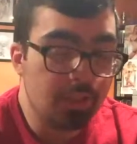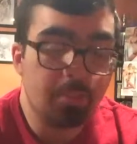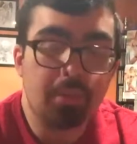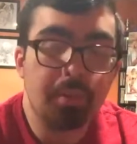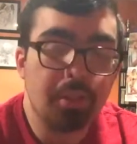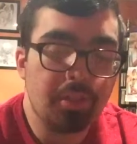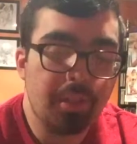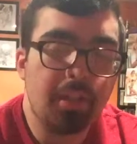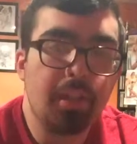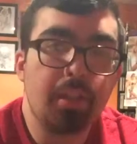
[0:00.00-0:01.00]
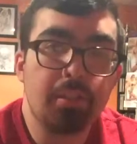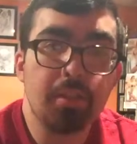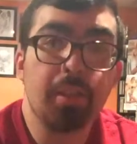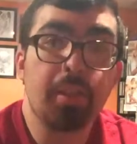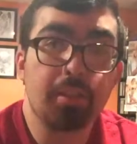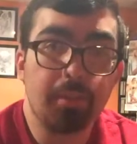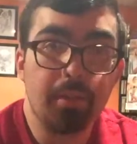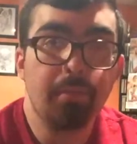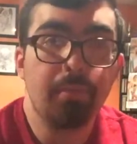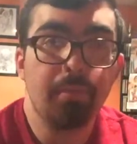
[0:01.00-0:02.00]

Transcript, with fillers: subscribe to the channel. And I'll see you in the next one.